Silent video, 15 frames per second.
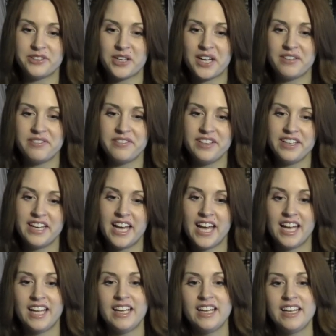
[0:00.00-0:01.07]

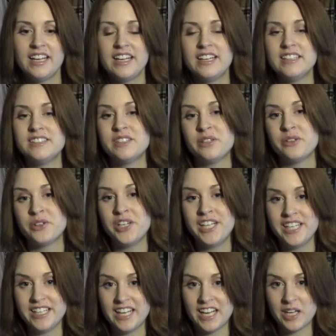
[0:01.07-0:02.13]
Tryphena is a
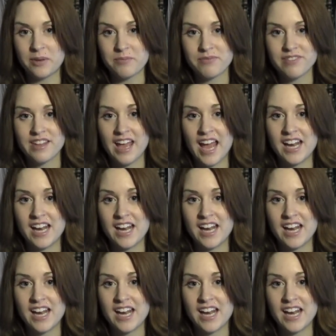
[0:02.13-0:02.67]
Greek name